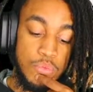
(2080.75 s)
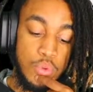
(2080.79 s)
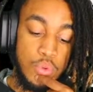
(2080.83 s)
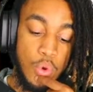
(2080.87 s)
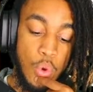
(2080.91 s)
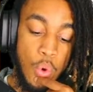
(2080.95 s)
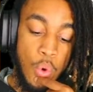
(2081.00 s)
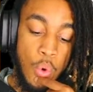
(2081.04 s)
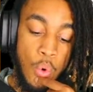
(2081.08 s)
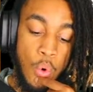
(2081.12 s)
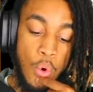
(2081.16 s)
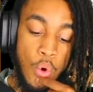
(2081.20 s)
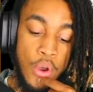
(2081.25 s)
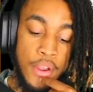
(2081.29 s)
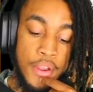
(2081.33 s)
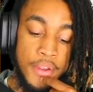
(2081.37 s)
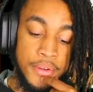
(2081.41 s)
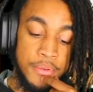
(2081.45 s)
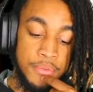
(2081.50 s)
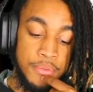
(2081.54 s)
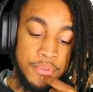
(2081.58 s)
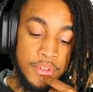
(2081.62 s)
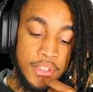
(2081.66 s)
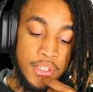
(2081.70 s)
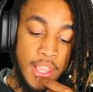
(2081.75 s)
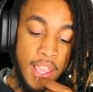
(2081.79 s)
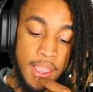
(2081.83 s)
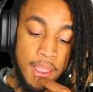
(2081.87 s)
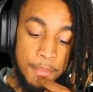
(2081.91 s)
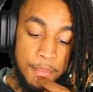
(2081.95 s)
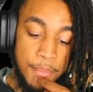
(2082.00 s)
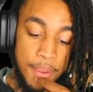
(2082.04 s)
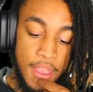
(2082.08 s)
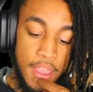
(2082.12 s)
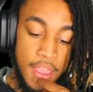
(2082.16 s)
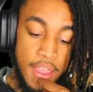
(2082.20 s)
on Game
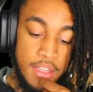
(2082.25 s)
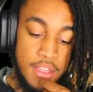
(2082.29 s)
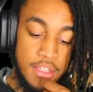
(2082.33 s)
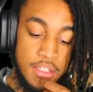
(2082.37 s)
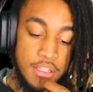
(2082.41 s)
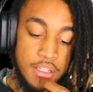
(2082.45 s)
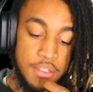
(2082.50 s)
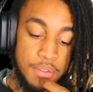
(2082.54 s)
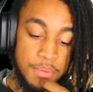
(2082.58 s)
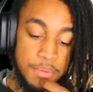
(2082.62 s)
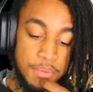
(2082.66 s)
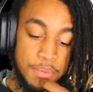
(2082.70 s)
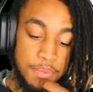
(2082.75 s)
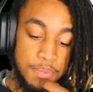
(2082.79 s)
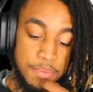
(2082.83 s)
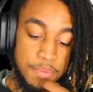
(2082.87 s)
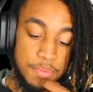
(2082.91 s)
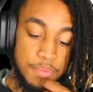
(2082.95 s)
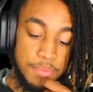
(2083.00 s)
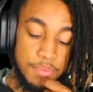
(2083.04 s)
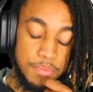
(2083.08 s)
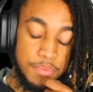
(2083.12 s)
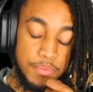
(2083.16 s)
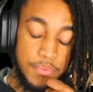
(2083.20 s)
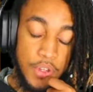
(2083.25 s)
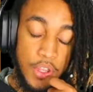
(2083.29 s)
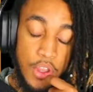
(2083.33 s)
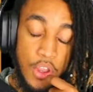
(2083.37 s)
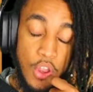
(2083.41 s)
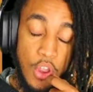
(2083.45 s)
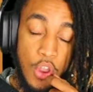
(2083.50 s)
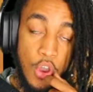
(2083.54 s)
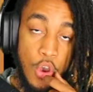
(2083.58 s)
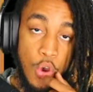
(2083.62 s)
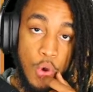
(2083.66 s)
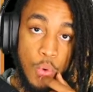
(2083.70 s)
Pass,
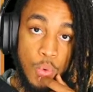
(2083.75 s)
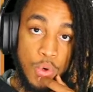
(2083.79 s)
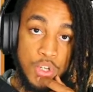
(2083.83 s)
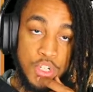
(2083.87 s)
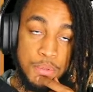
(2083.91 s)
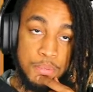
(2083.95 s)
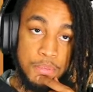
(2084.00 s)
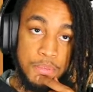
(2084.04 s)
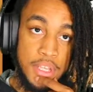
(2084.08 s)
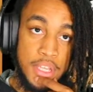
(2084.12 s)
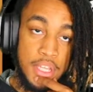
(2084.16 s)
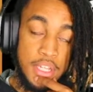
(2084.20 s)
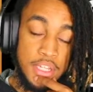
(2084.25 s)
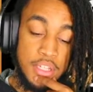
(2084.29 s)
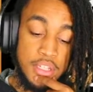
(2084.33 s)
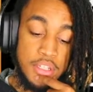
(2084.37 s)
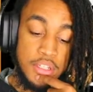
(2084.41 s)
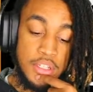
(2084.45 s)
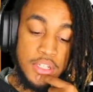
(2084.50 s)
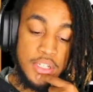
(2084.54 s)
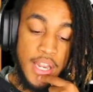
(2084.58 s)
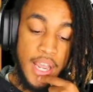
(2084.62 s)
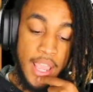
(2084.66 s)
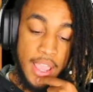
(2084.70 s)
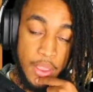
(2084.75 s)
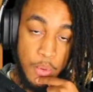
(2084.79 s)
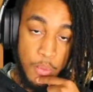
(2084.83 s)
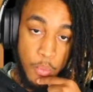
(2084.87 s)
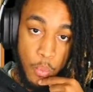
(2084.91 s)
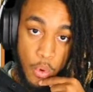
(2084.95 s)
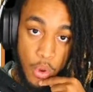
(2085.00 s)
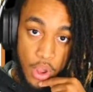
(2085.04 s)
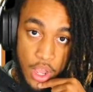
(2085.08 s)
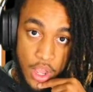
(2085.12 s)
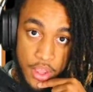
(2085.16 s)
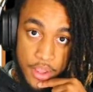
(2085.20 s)
which means day
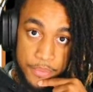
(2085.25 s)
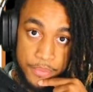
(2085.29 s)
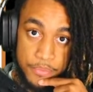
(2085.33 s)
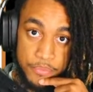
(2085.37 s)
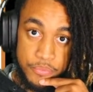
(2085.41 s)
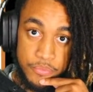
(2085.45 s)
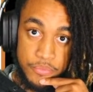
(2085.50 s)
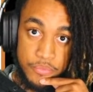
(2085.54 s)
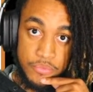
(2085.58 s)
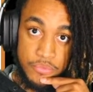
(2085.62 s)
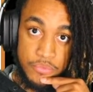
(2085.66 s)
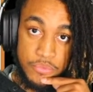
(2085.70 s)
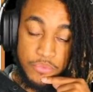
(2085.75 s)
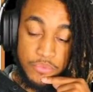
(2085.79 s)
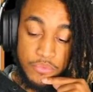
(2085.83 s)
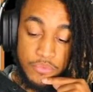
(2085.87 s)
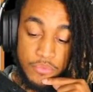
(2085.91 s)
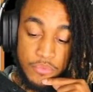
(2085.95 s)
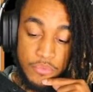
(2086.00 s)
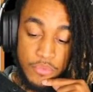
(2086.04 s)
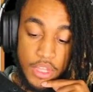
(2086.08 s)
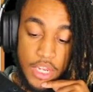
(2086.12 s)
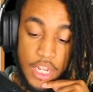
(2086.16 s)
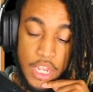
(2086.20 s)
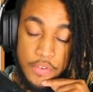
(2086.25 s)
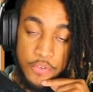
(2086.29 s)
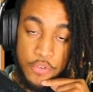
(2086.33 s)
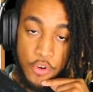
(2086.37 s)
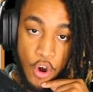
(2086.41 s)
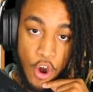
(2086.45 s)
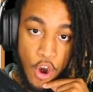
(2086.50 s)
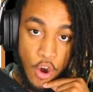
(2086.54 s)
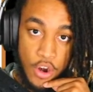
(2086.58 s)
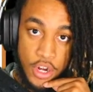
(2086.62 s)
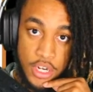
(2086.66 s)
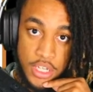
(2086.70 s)
one, if you're
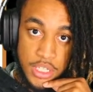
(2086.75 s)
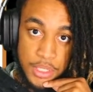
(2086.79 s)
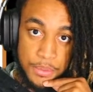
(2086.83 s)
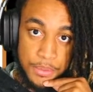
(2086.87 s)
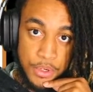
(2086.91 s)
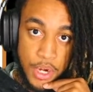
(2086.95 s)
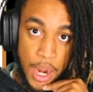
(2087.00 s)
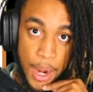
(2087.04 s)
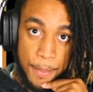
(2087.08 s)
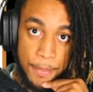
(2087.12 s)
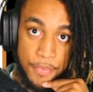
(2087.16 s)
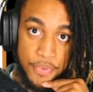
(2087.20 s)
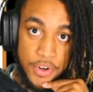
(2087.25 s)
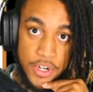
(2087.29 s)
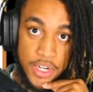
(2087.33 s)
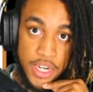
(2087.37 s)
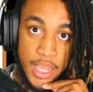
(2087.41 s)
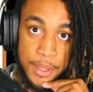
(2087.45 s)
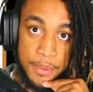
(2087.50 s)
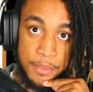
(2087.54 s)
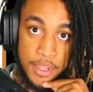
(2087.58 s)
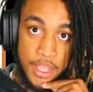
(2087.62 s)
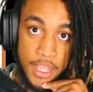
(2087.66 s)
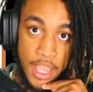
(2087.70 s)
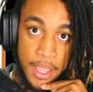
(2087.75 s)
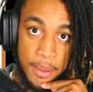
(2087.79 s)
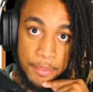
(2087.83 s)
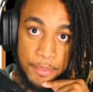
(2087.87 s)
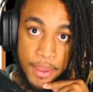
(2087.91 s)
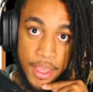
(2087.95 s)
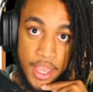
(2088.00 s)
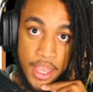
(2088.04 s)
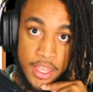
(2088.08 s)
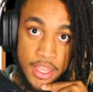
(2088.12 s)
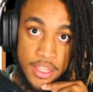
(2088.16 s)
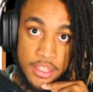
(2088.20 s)
already subscribing for Game
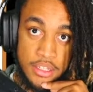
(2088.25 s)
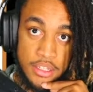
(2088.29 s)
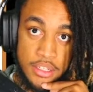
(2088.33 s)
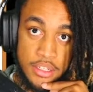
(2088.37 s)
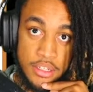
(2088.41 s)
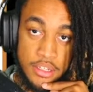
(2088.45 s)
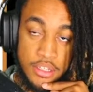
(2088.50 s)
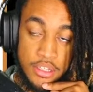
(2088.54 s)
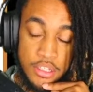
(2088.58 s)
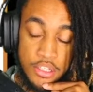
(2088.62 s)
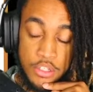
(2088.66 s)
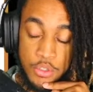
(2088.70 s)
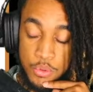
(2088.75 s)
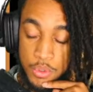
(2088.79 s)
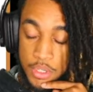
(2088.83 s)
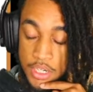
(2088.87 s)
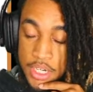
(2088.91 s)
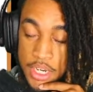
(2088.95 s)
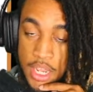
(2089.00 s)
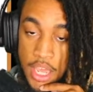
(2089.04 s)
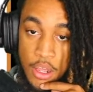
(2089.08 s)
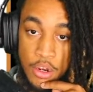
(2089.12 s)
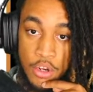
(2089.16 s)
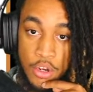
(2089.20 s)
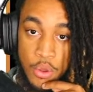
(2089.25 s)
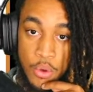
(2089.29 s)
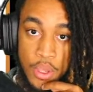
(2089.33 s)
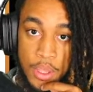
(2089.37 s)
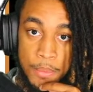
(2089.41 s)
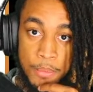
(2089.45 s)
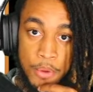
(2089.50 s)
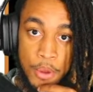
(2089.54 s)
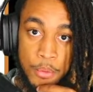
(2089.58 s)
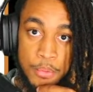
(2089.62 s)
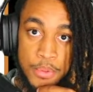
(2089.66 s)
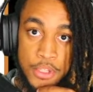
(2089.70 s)
Pass, you can download
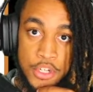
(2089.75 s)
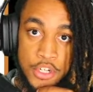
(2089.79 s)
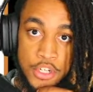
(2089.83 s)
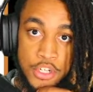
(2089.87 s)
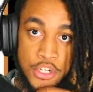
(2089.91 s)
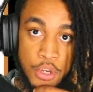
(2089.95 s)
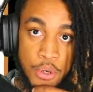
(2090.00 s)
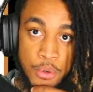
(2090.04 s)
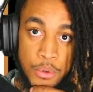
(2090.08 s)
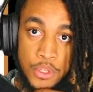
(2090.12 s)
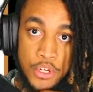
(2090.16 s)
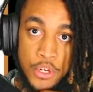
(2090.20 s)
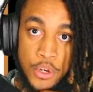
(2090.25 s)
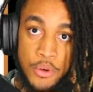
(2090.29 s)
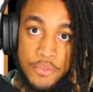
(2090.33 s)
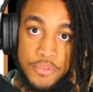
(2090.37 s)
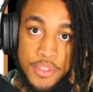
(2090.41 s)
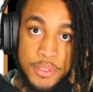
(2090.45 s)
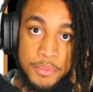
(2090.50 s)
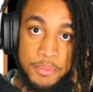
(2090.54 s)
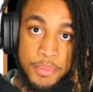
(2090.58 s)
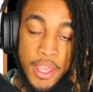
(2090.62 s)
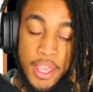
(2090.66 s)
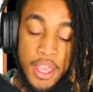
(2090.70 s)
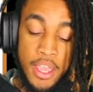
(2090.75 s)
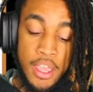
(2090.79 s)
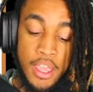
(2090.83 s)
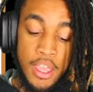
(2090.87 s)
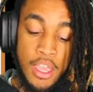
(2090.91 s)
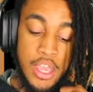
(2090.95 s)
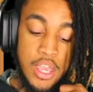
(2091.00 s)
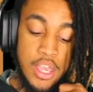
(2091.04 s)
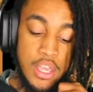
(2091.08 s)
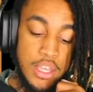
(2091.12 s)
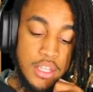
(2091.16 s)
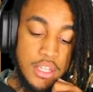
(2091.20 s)
MLB The Show. You don't have to pay
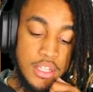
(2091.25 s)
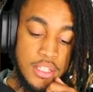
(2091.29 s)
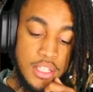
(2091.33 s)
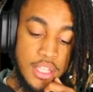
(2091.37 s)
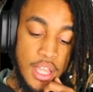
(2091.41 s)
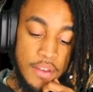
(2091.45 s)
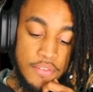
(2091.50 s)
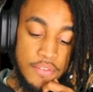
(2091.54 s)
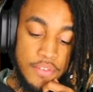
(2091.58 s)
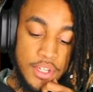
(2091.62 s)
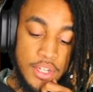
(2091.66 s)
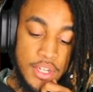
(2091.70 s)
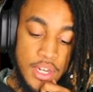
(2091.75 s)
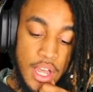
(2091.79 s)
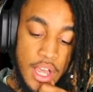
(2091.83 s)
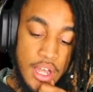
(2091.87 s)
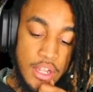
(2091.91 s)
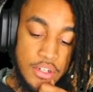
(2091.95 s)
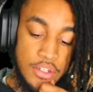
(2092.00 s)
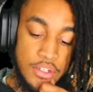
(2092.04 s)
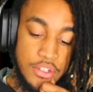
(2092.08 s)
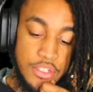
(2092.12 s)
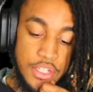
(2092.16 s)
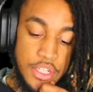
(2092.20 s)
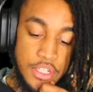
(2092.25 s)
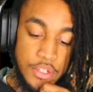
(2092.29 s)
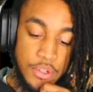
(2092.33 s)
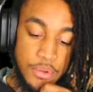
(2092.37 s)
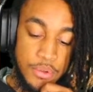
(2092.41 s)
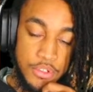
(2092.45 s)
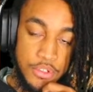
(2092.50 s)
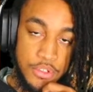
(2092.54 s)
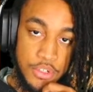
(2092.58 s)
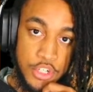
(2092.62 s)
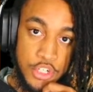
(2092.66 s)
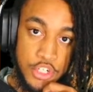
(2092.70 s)
$70 that
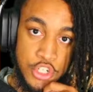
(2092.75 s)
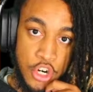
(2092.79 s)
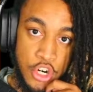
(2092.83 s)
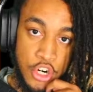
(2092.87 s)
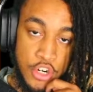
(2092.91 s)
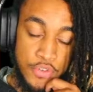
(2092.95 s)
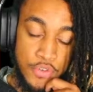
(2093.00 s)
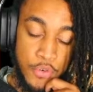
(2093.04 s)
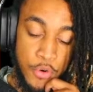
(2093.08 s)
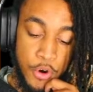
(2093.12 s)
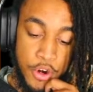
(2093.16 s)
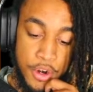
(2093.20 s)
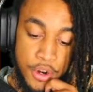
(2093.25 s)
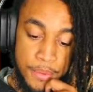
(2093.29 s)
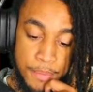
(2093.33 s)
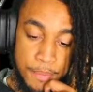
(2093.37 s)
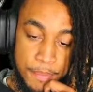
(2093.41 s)
Sony's going to charge for it.